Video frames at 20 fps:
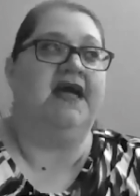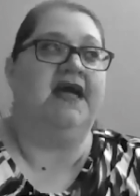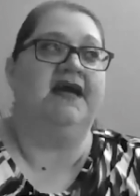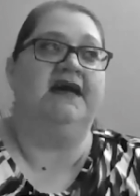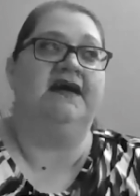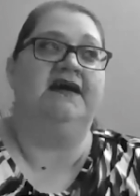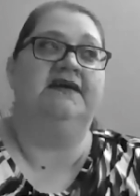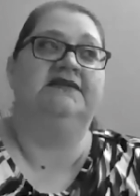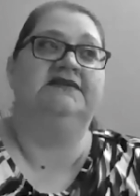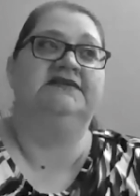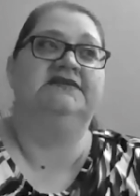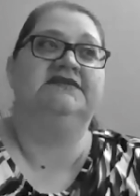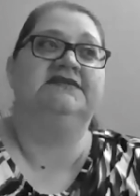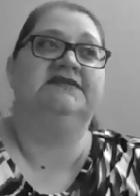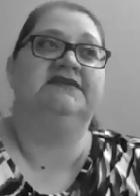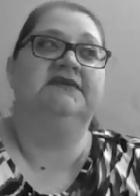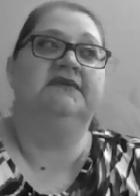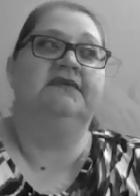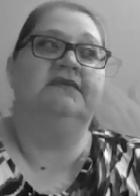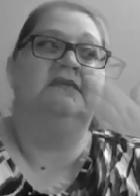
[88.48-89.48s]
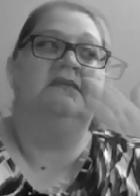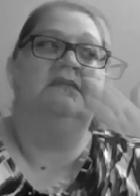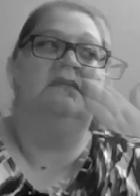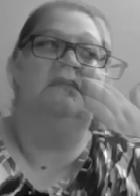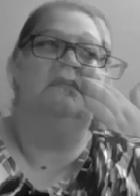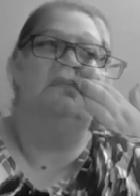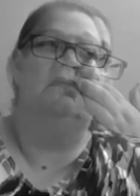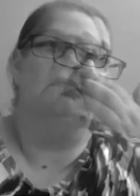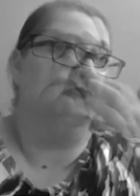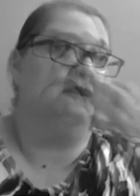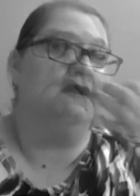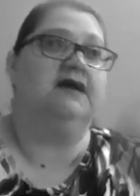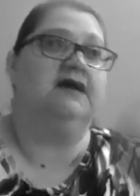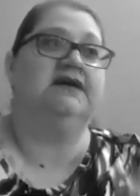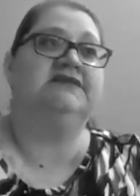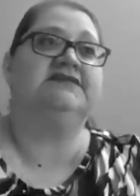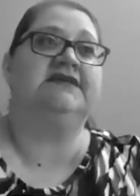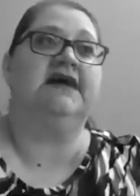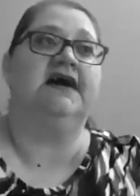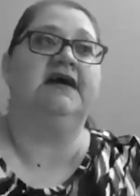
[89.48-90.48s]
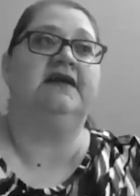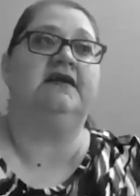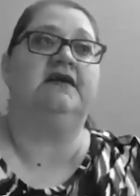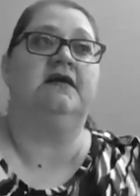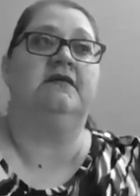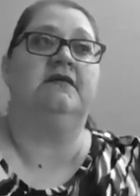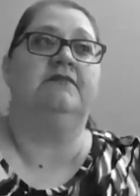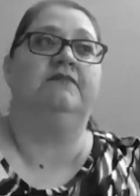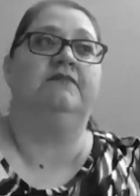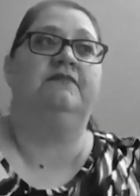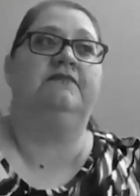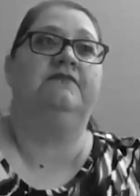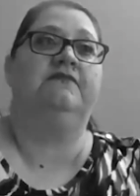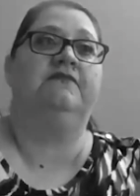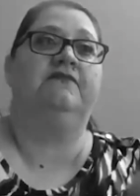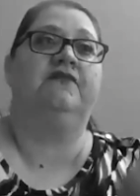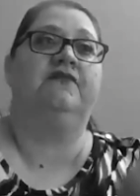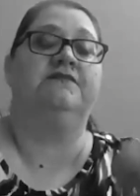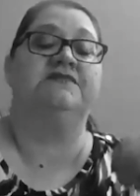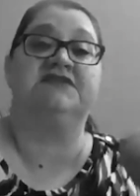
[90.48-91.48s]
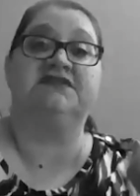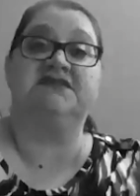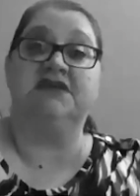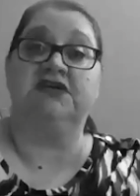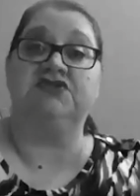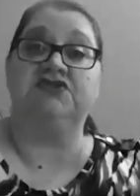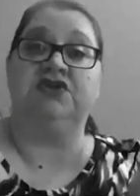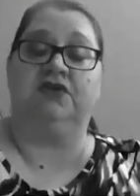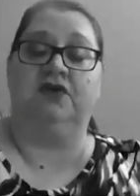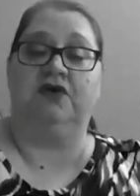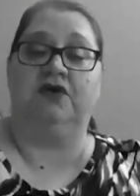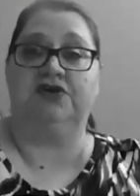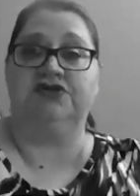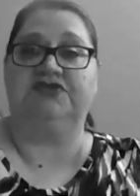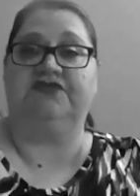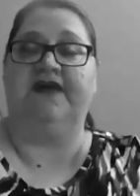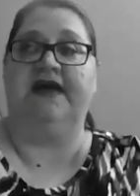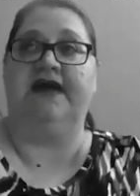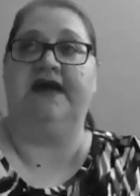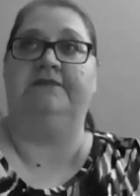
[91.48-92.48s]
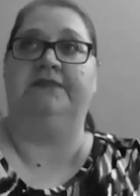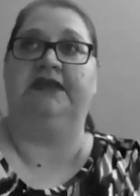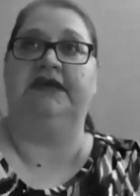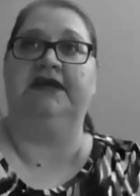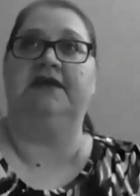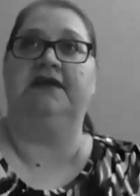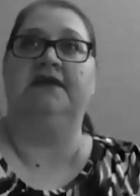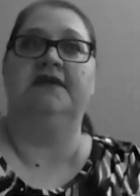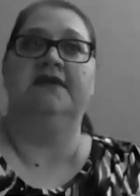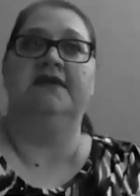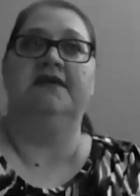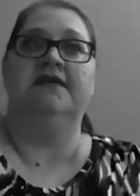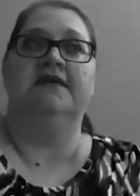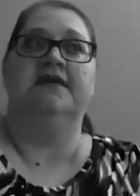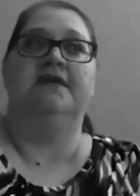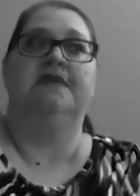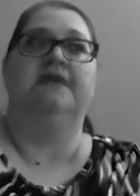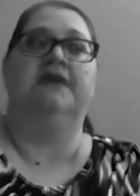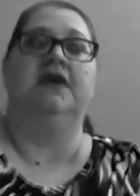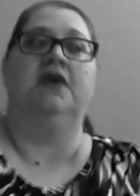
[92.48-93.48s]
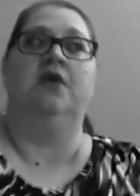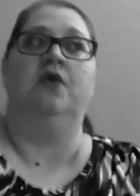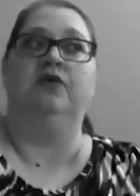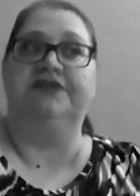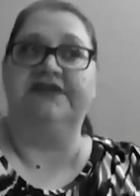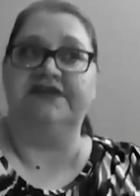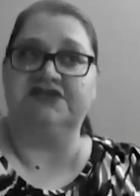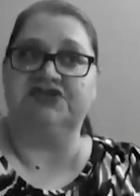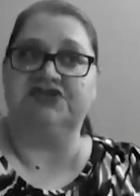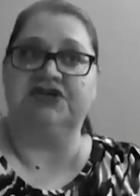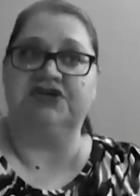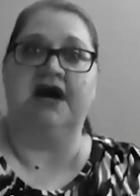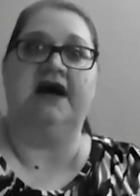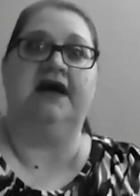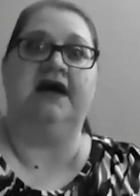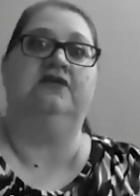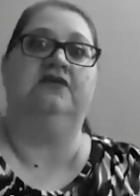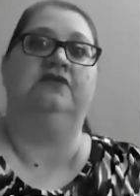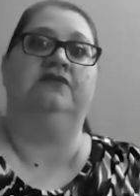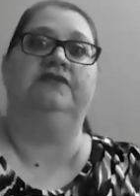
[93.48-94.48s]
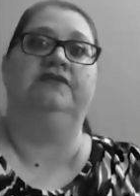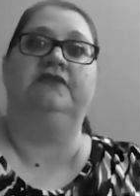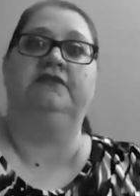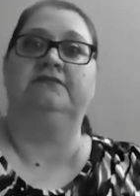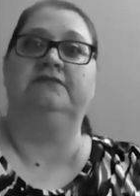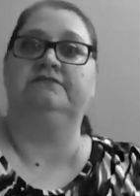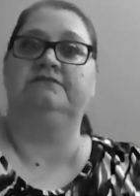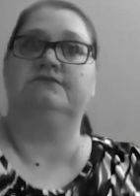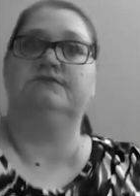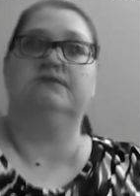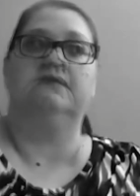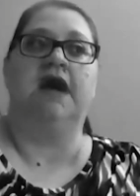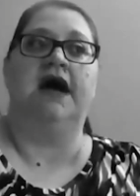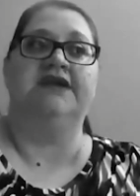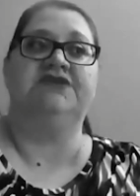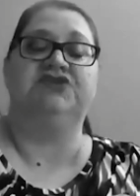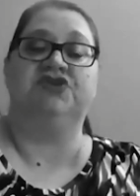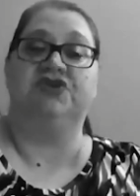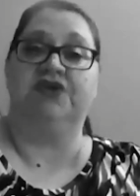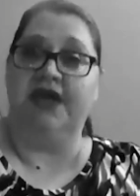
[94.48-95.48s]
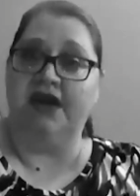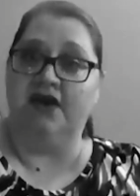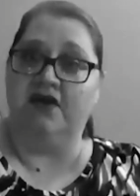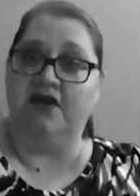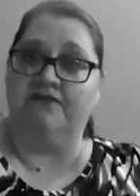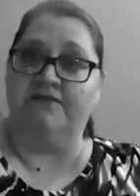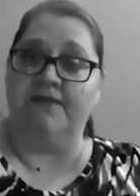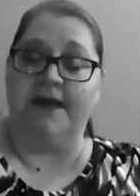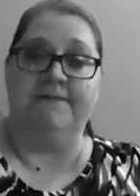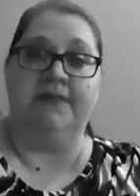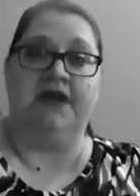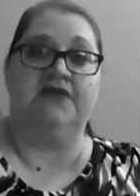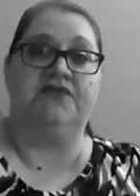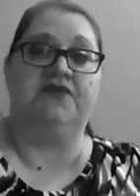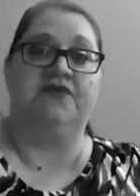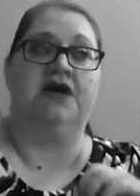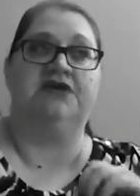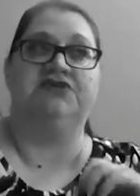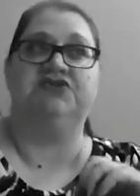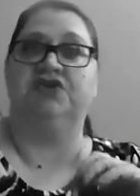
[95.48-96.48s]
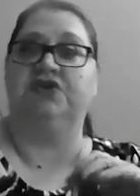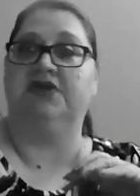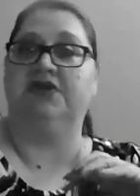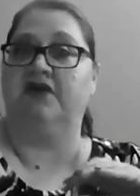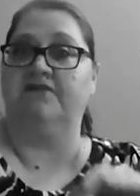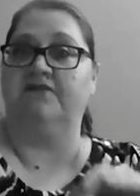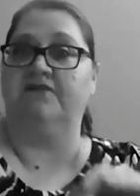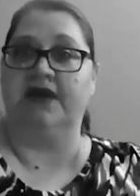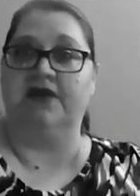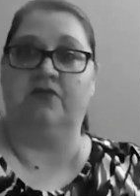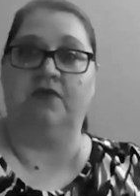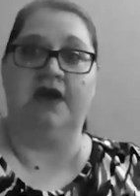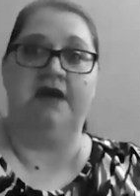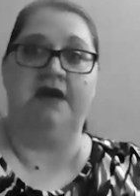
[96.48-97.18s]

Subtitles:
And because I come from such a large family, the oldest child, I took care of my mother, I took care of my